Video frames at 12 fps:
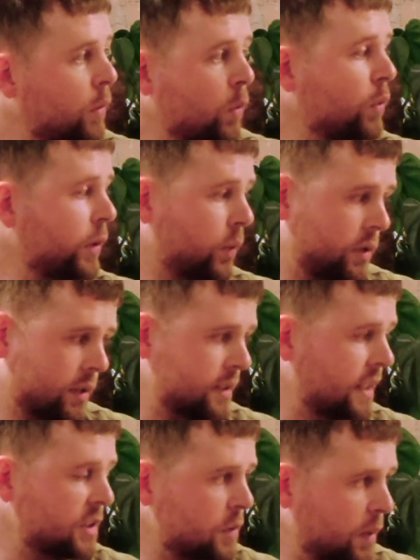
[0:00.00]
all the
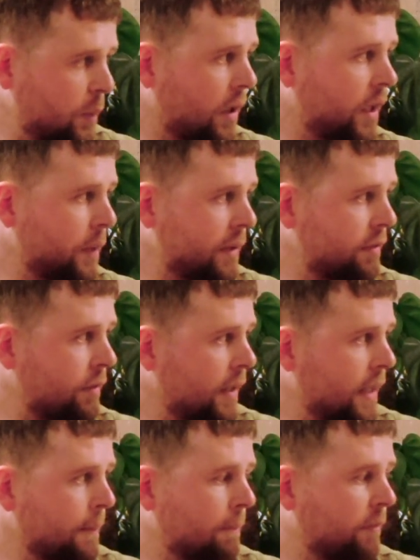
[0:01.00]
organizations we work with
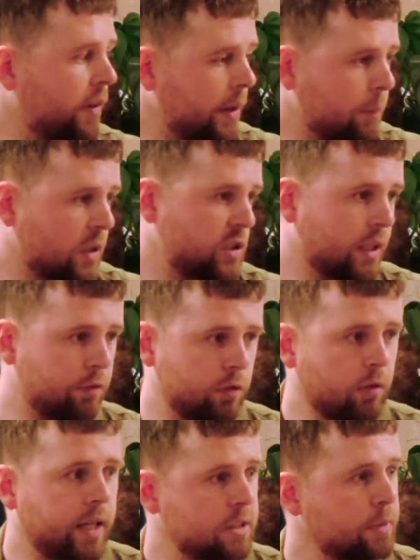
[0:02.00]
very much have the
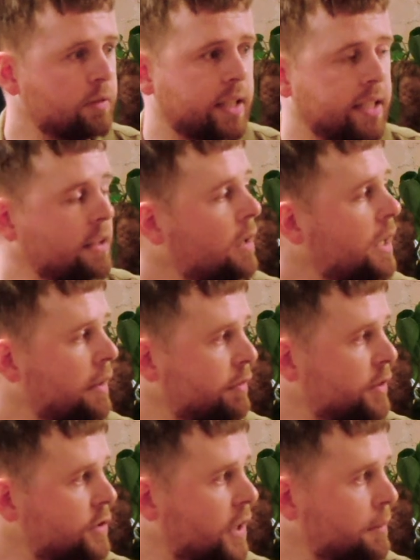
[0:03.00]
right to be ranking higher for
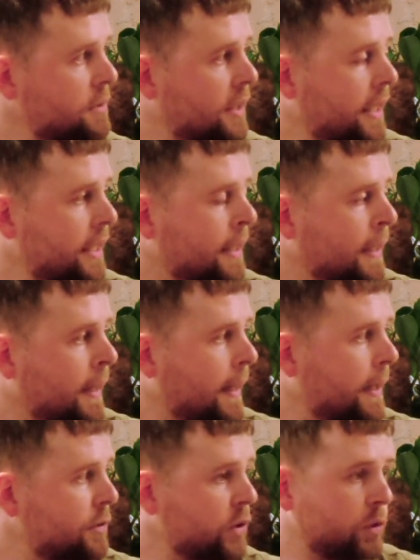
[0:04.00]
the terms they
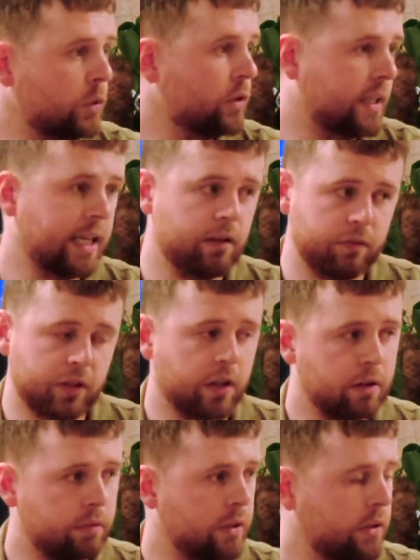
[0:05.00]
do on account of kind
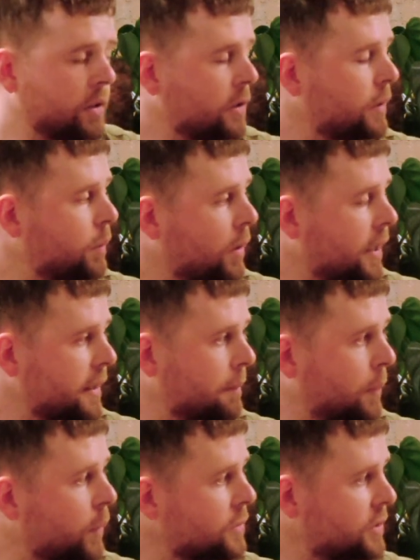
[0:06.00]
of the good work and
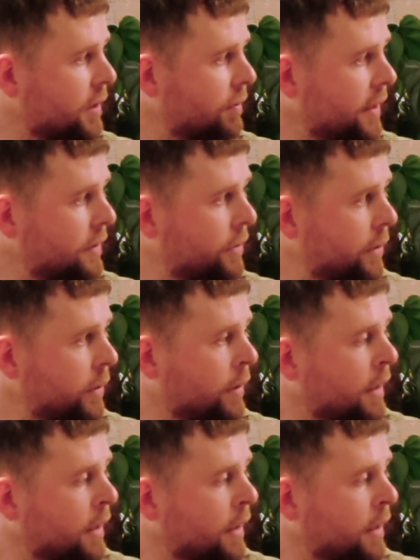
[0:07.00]
important stuff they do.